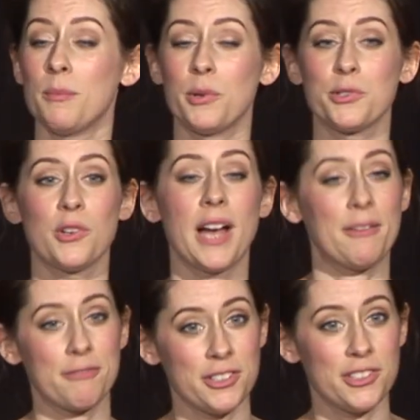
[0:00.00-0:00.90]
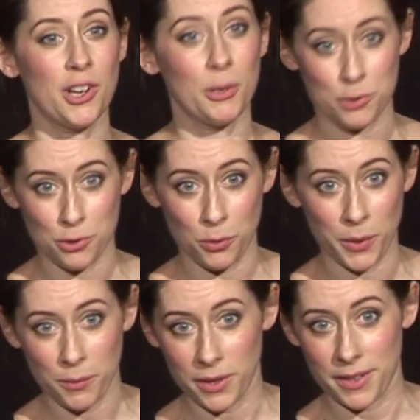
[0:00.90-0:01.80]
aboard your average Armstrong
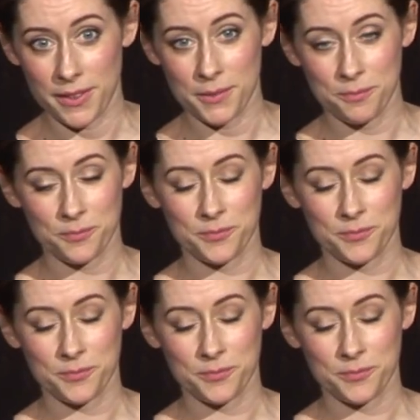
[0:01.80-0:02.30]
Whitworth?